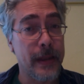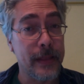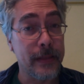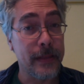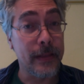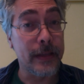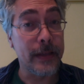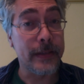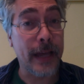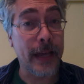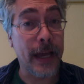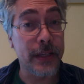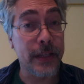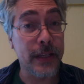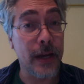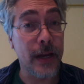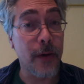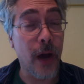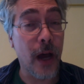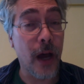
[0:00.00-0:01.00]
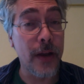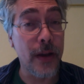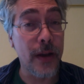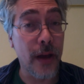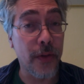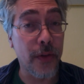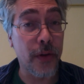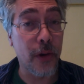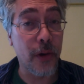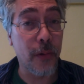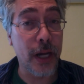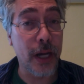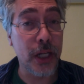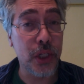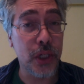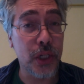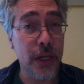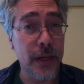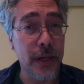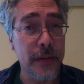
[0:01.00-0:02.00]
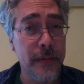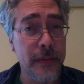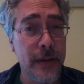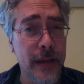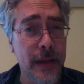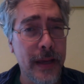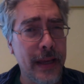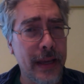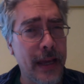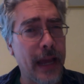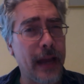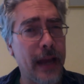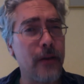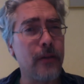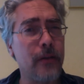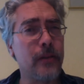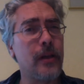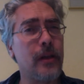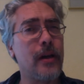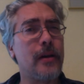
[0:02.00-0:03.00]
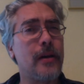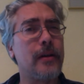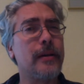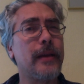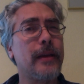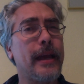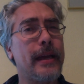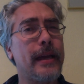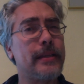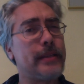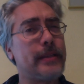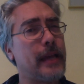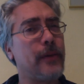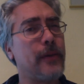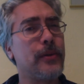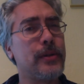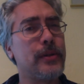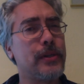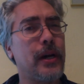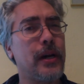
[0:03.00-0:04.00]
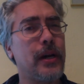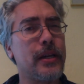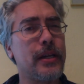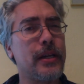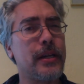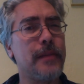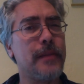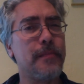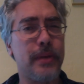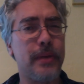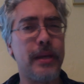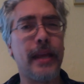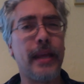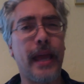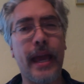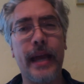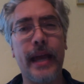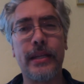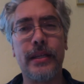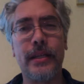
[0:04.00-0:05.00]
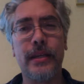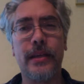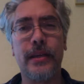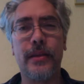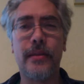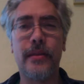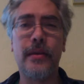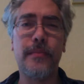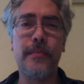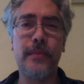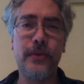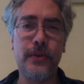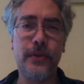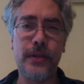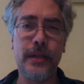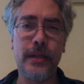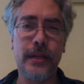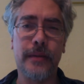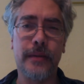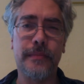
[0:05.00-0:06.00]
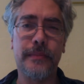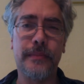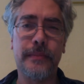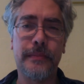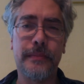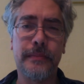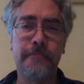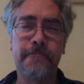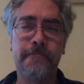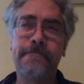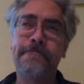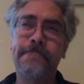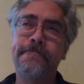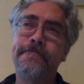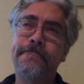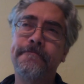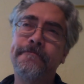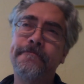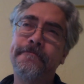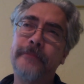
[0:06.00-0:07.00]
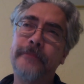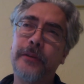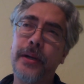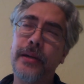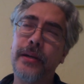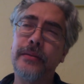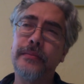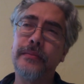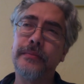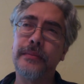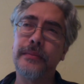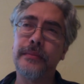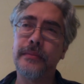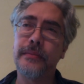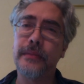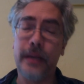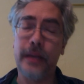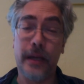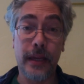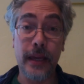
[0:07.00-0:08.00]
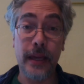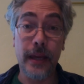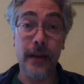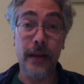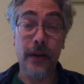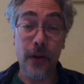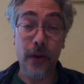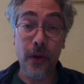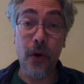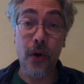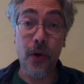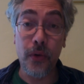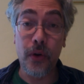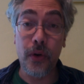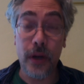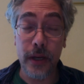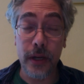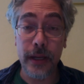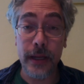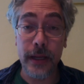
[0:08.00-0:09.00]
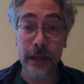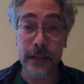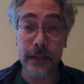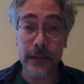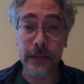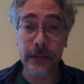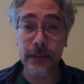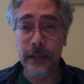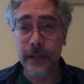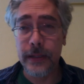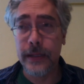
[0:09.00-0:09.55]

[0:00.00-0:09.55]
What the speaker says: Let's ask another question. How long has our duck been at the museum? Well, again, no wrong answers.